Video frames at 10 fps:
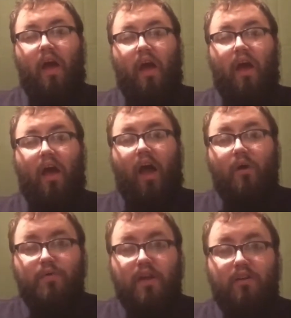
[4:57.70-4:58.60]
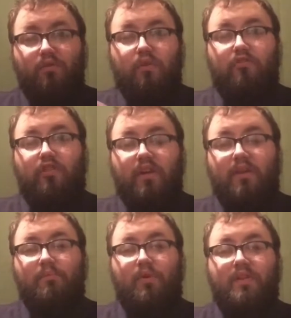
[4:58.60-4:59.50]
out there who are sharing
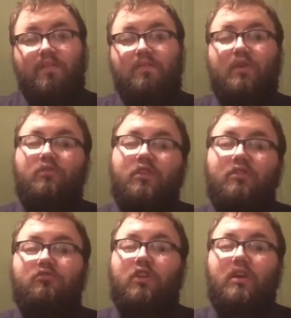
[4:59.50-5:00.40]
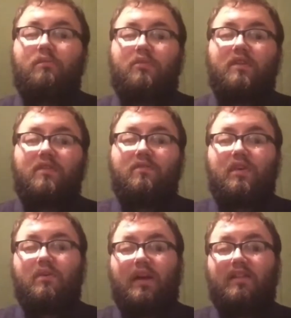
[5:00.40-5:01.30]
your points of view, you know, share your points of
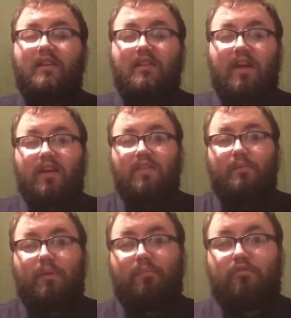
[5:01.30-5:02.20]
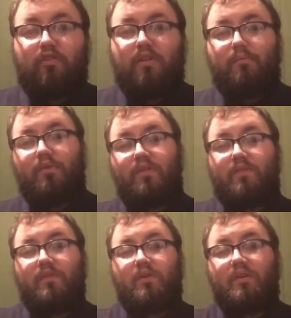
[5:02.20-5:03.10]
view and then let other people share their points
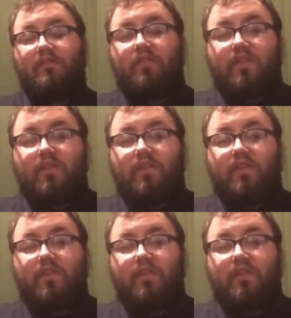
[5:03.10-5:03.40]
of view, and just